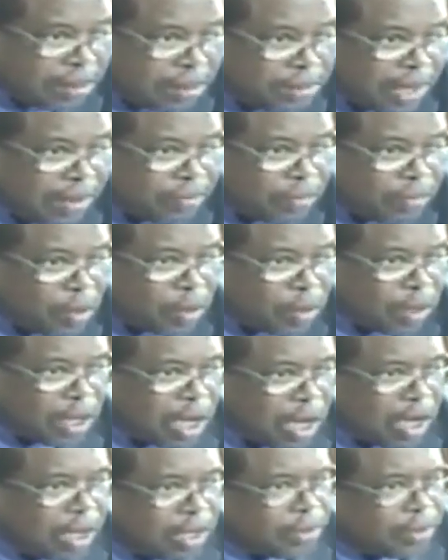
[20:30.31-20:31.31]
have now
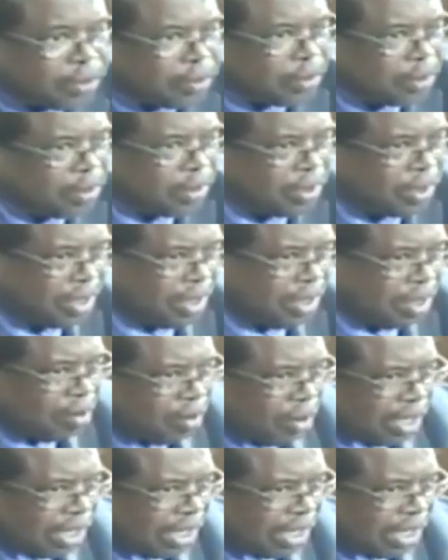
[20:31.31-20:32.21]
gone to what